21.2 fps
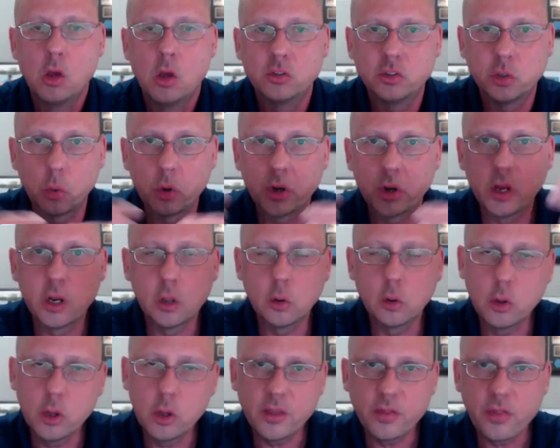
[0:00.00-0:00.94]
So we're going to
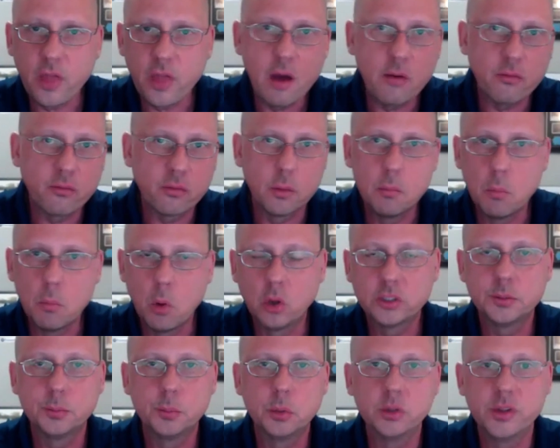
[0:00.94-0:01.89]
look at that from
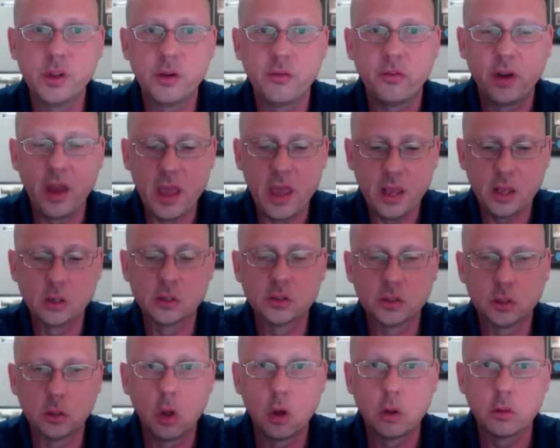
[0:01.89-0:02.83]
multiple different
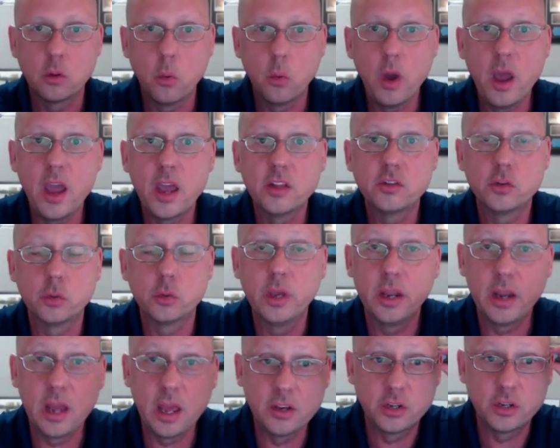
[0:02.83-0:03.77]
angles along the way to
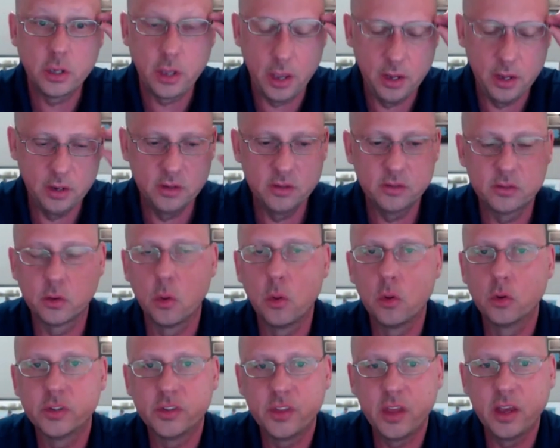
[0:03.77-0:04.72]
get educated. So
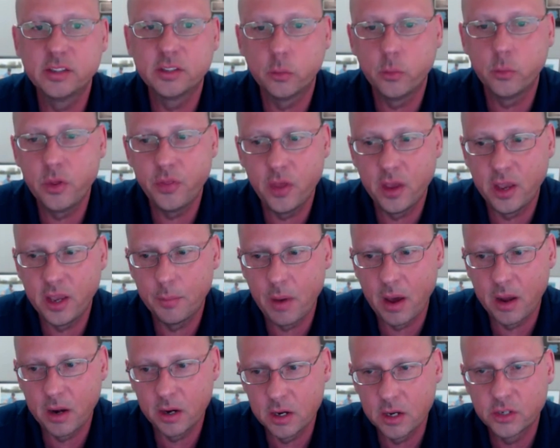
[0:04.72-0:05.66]
those things that we think
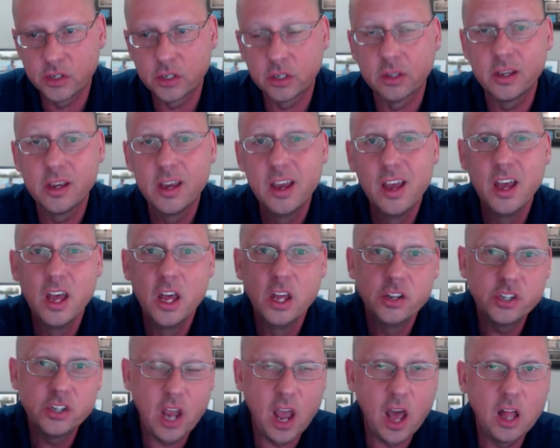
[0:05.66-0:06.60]
about initially,
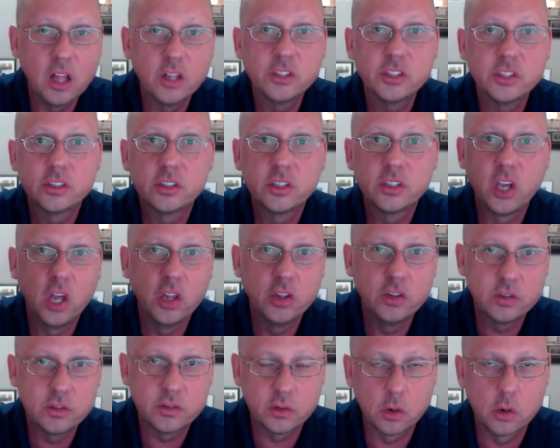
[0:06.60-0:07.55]
challenges,
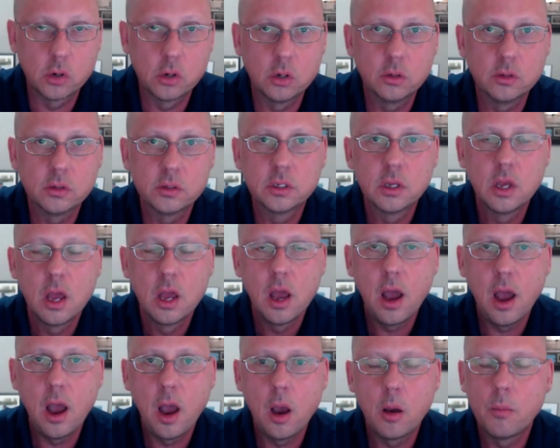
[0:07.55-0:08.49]
concerns,
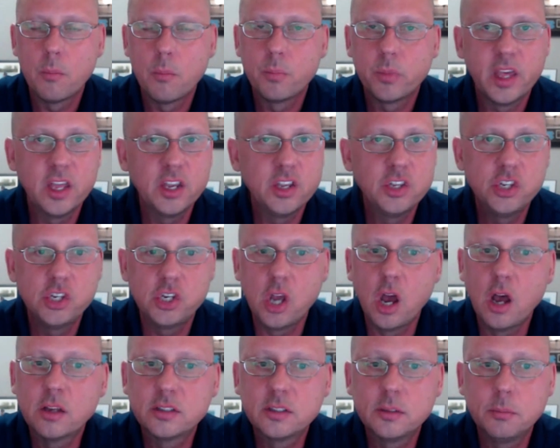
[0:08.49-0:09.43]
it
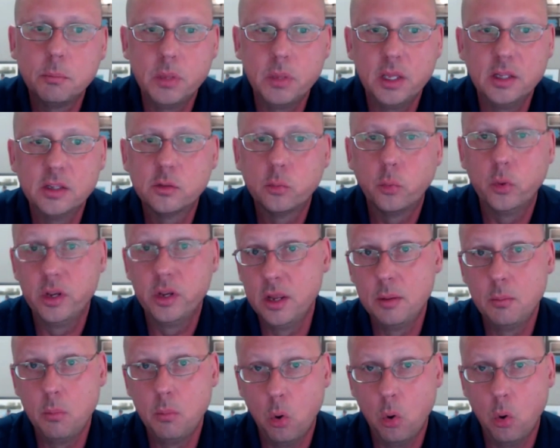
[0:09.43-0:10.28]
just means we need